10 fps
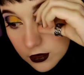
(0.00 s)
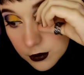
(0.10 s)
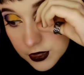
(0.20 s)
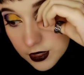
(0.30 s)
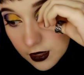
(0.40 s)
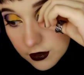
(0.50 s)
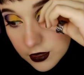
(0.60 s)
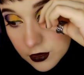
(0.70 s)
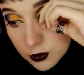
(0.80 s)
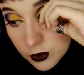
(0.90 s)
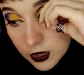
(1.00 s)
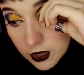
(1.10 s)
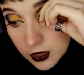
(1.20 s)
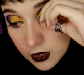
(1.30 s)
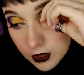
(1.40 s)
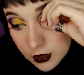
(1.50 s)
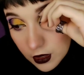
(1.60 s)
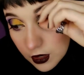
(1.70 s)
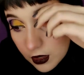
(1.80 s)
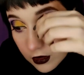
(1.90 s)
The mascara is way
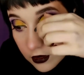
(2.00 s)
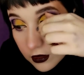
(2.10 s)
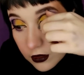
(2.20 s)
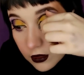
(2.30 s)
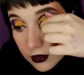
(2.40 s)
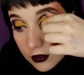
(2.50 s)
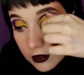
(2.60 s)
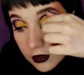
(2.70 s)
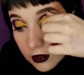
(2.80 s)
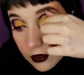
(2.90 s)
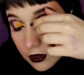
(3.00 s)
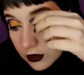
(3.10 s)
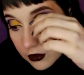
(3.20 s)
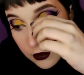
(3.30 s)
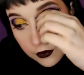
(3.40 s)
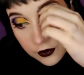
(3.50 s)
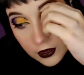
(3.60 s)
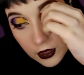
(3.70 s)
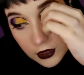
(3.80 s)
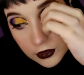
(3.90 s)
darker than the color of
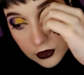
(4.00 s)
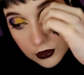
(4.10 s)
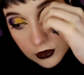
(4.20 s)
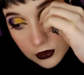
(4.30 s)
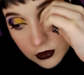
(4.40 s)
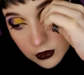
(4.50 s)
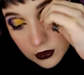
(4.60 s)
the lashes.